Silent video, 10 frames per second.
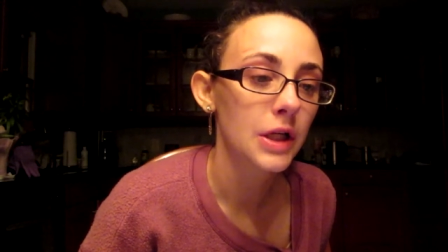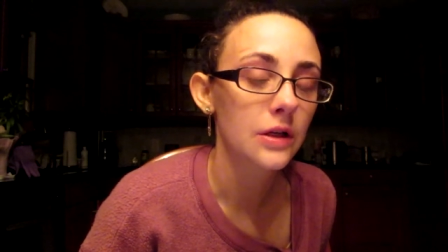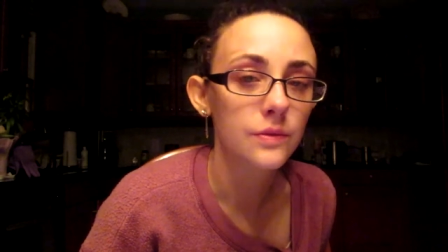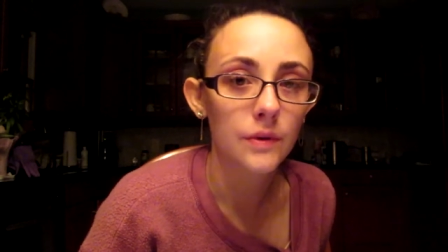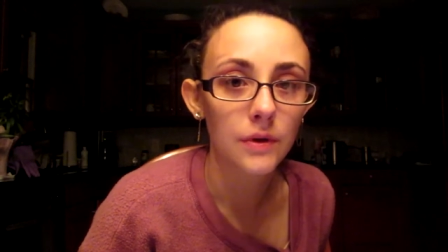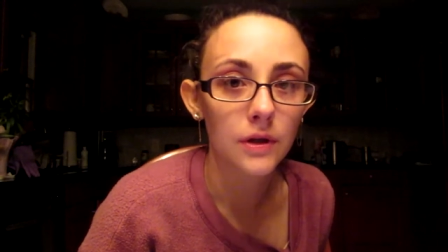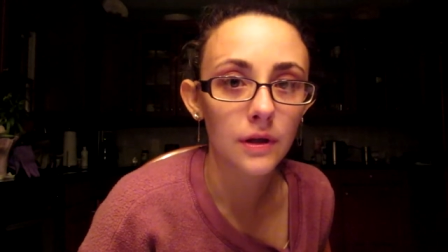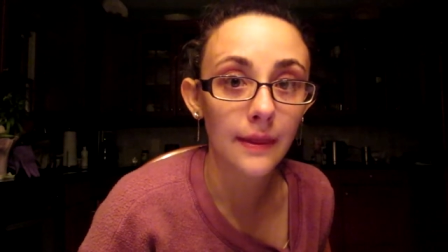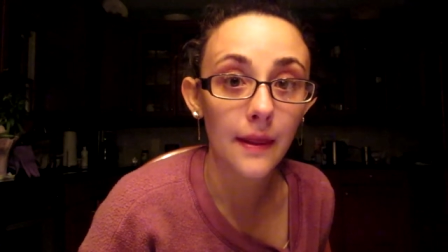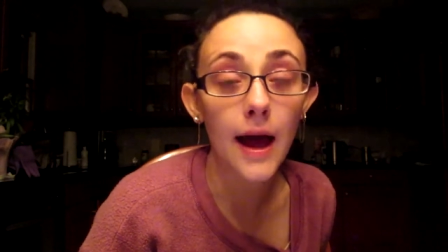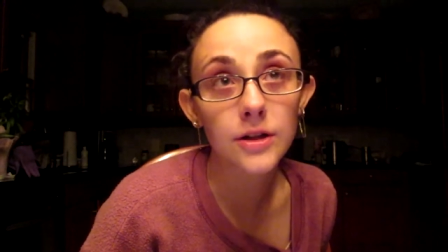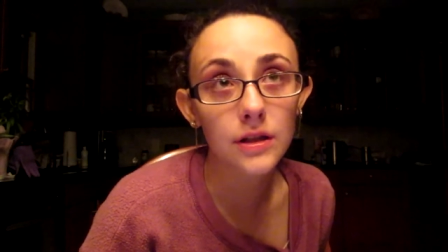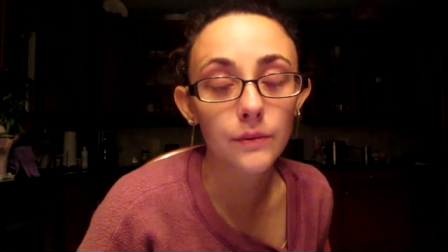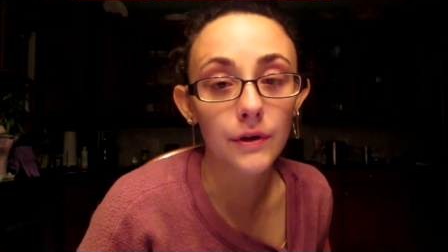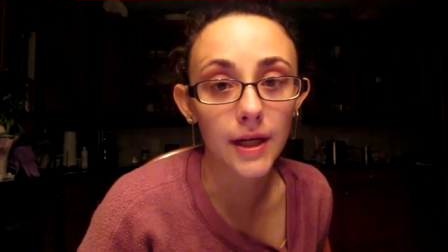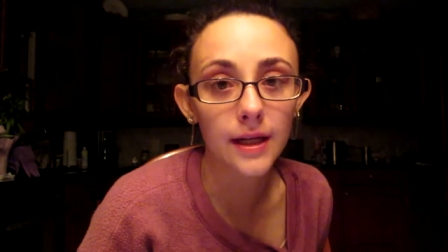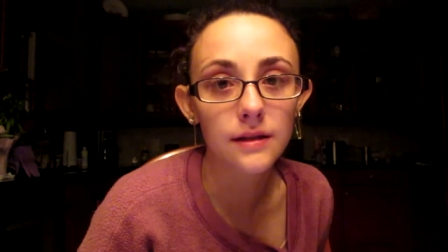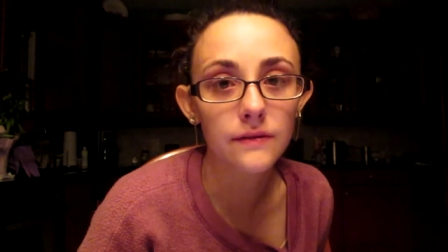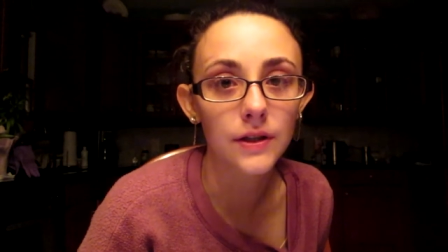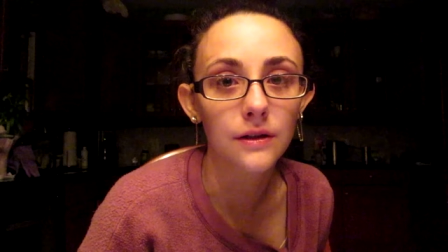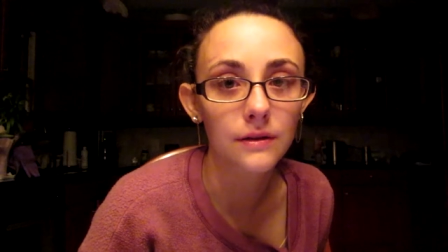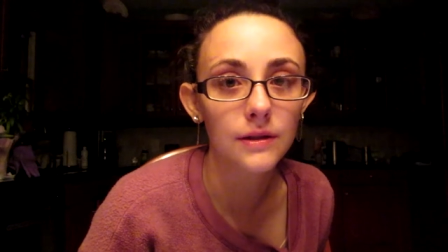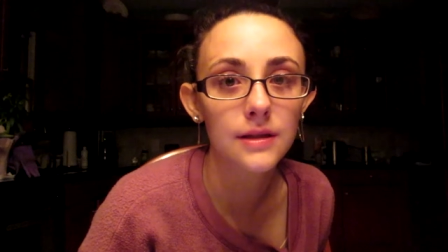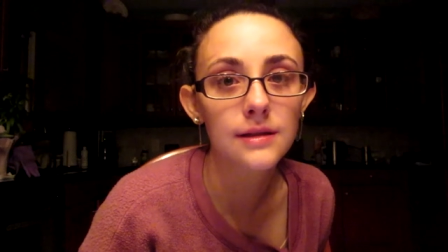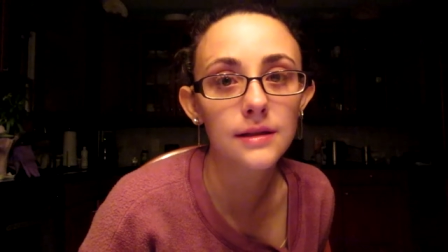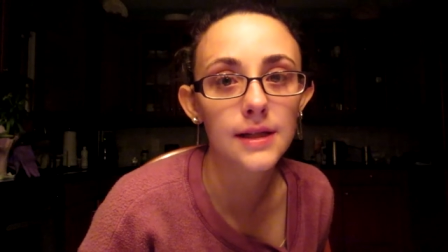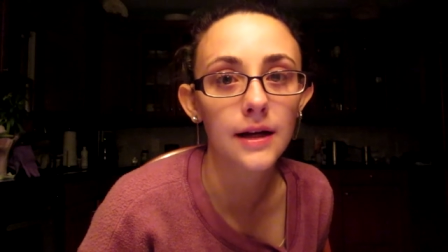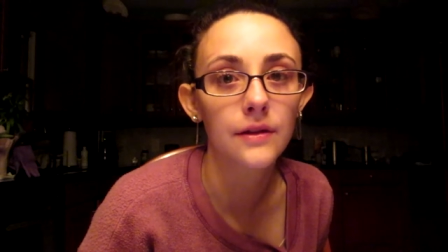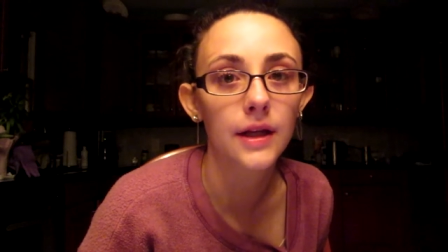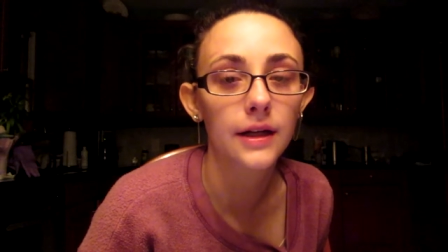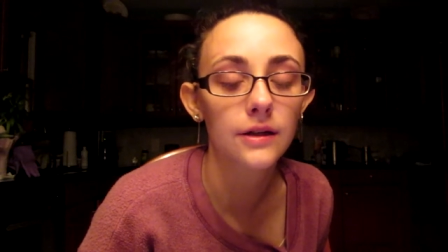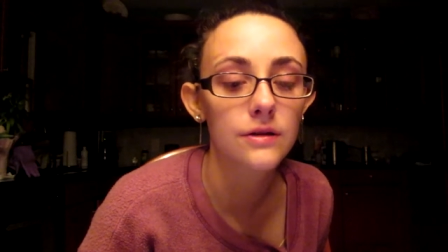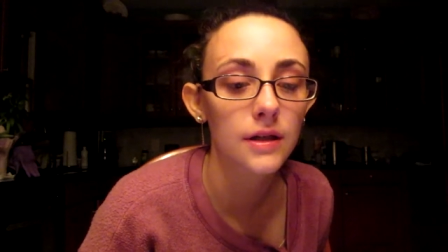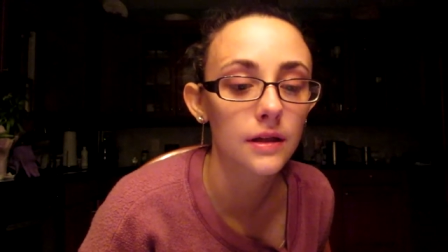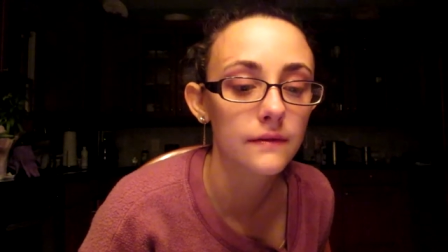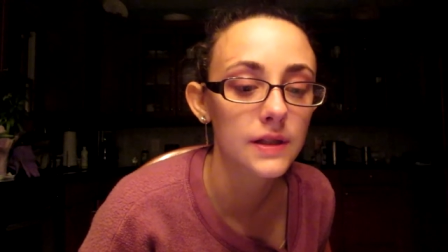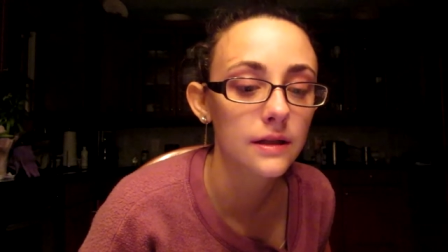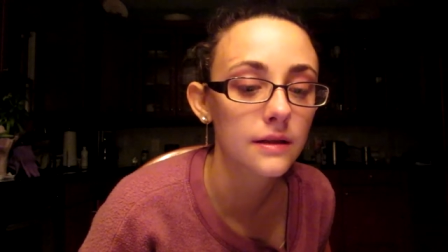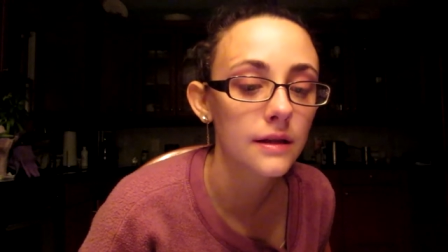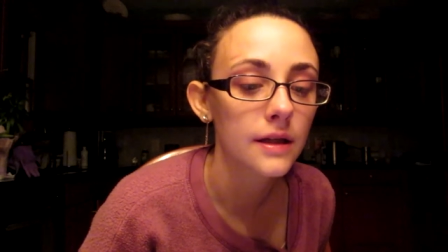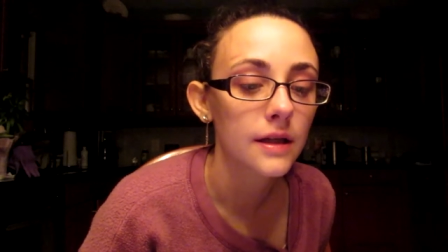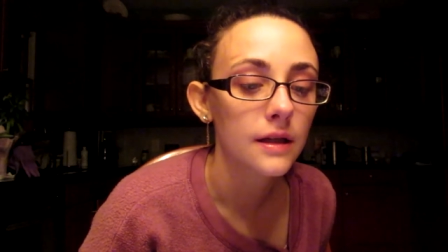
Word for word: because we were in Hicksville, which is the town that Adrian lives in,